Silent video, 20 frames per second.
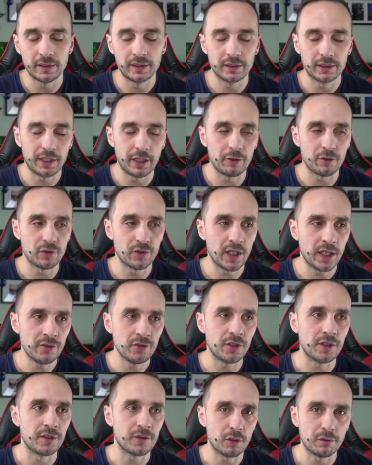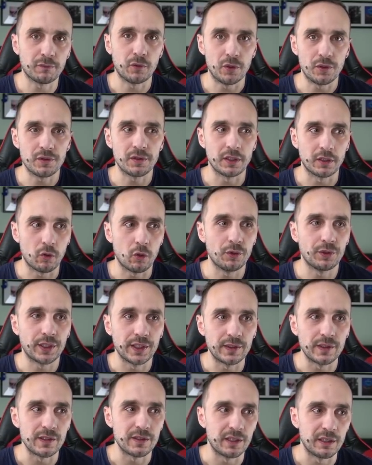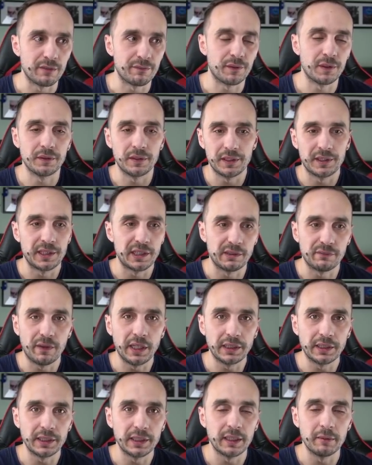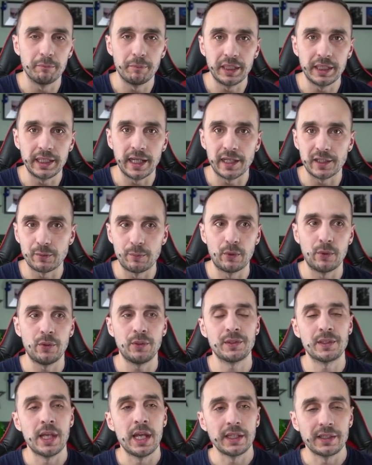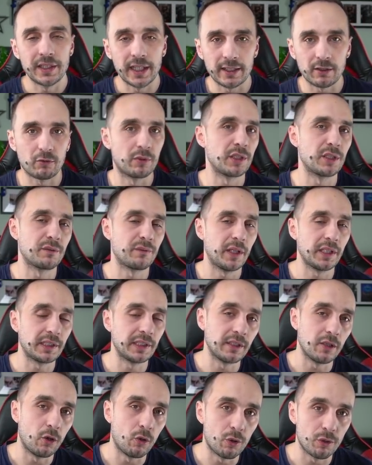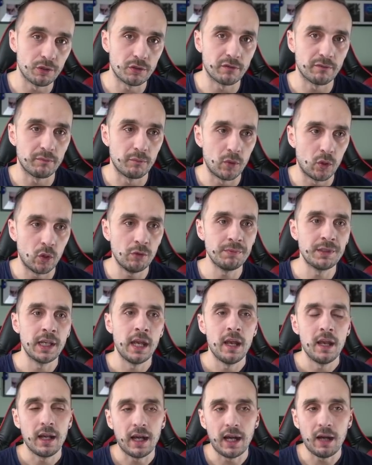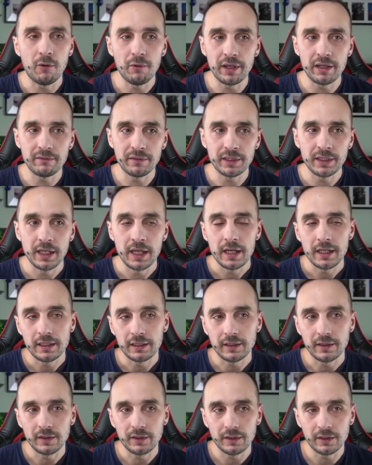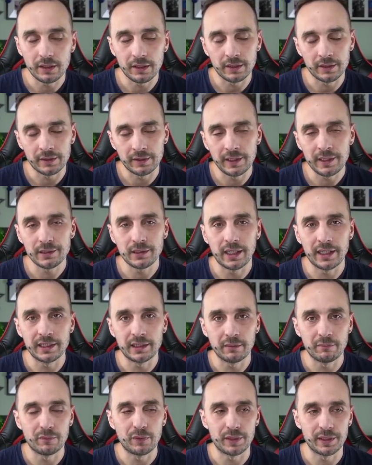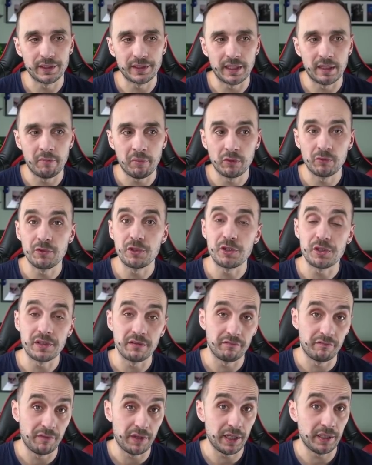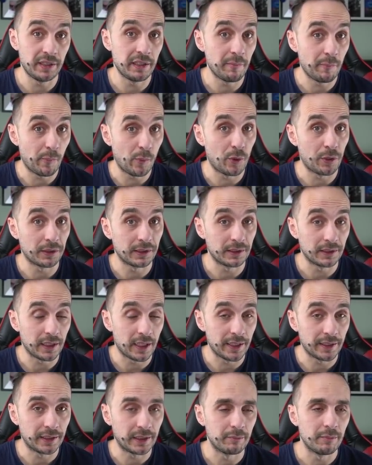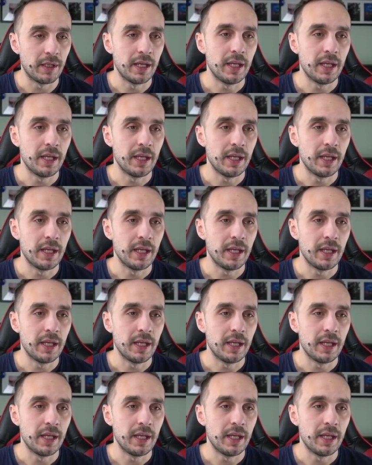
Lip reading: Chaos Dungeons, of course, the content is different. This is fighting a big ass boss, the other one is fighting hordes of mobs. However, this item, for example, which is a very important item